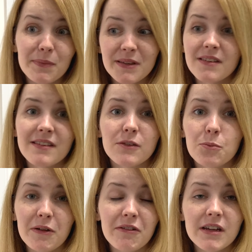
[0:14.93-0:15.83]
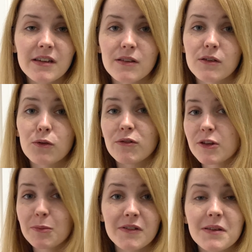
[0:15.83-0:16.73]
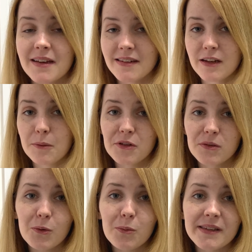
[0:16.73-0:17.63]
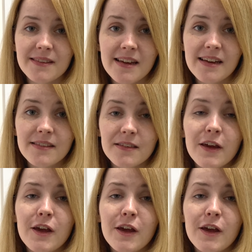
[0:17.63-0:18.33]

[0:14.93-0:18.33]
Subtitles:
business experience or experience setting up a small business,